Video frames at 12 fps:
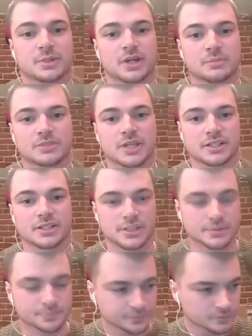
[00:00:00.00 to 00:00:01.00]
Facebook
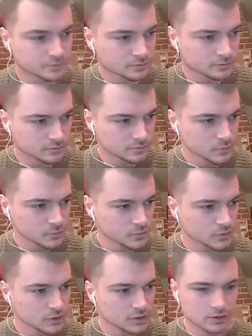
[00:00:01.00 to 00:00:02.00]
updates.
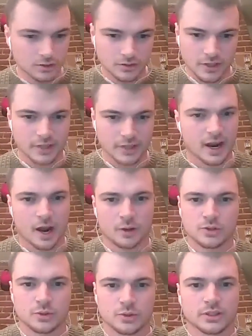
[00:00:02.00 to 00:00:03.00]
They're
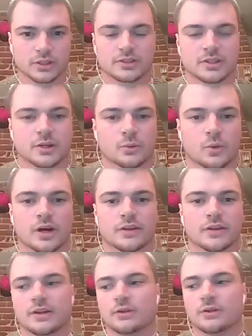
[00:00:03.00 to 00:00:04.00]
now doing a thing
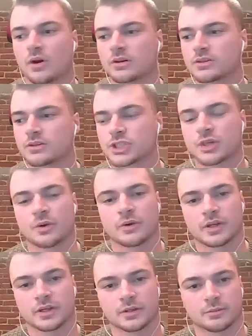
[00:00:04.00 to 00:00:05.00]
where they're not
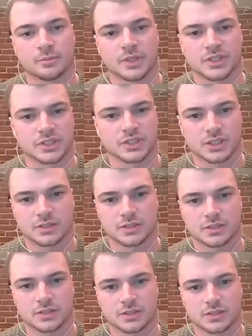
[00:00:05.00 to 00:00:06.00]
showing
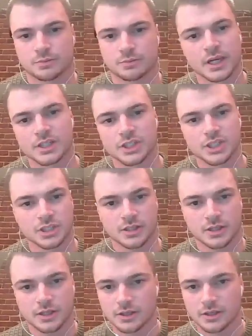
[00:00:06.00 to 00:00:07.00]
business page
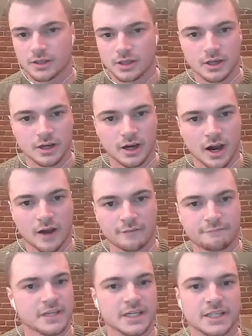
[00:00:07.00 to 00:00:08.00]

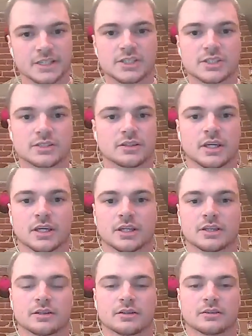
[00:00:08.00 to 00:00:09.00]
feeds
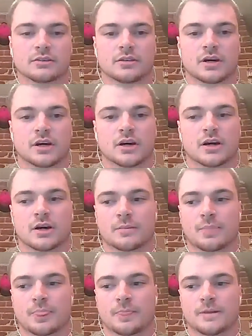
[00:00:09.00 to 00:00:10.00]
in
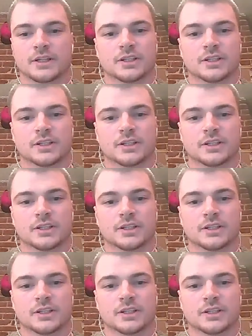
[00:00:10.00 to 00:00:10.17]
the,